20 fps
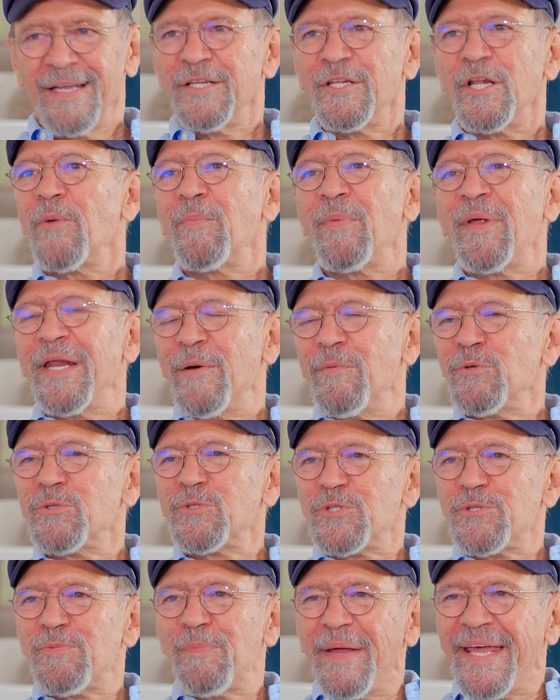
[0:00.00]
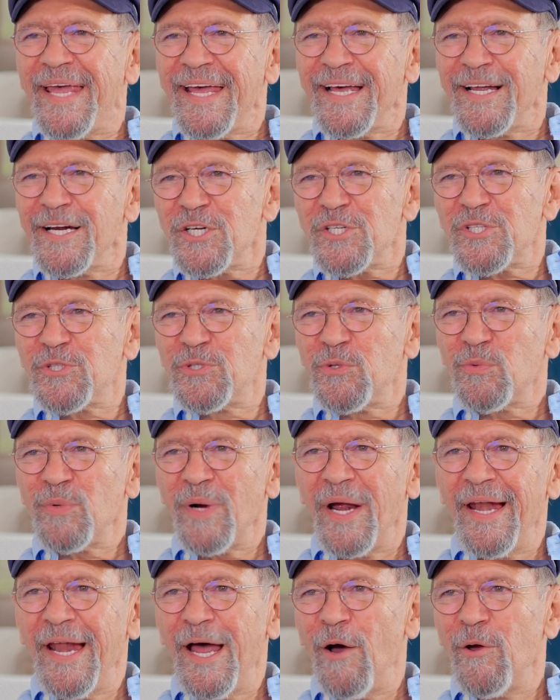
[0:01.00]
not being able to speak English to
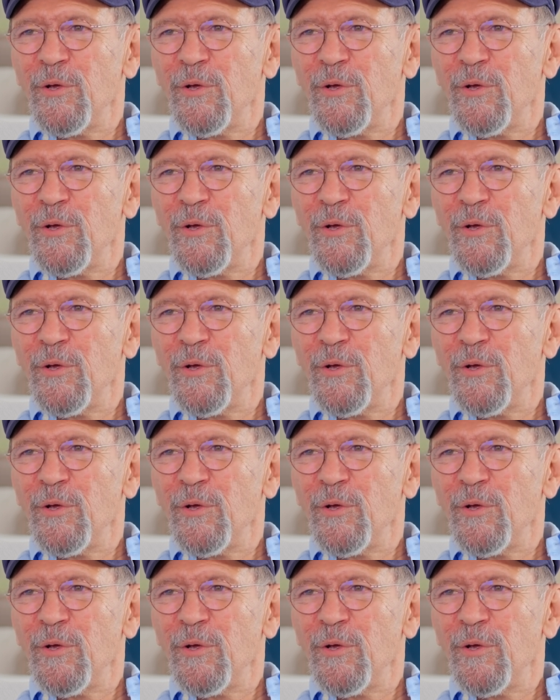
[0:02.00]
right now,